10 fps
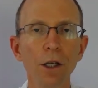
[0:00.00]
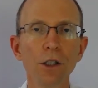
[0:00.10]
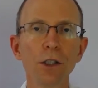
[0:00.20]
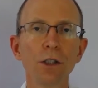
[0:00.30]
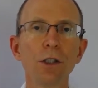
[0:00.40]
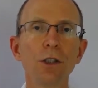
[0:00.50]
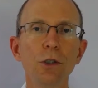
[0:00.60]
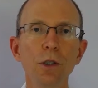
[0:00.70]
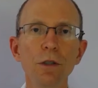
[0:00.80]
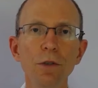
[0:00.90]
so that the
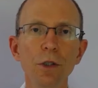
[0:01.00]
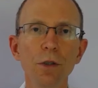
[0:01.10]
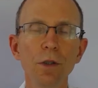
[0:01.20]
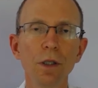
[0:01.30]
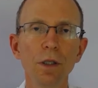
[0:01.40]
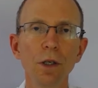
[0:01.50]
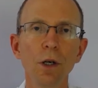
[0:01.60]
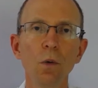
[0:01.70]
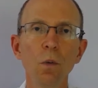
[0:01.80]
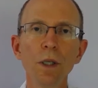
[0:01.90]
two of you,
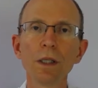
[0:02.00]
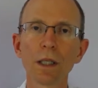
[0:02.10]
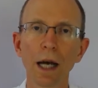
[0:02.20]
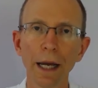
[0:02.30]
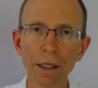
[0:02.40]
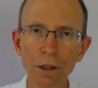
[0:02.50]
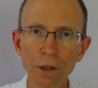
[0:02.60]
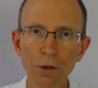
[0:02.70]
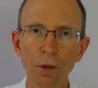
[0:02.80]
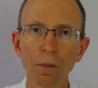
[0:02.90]
with
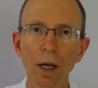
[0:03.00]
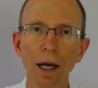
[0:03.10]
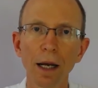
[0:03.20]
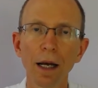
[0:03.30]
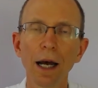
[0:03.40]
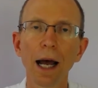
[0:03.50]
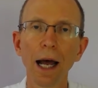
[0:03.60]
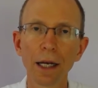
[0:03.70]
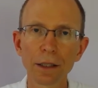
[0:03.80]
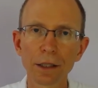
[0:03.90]
guidance from
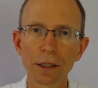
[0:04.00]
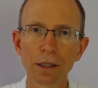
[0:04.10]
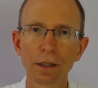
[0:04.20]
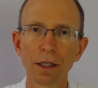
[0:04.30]
us,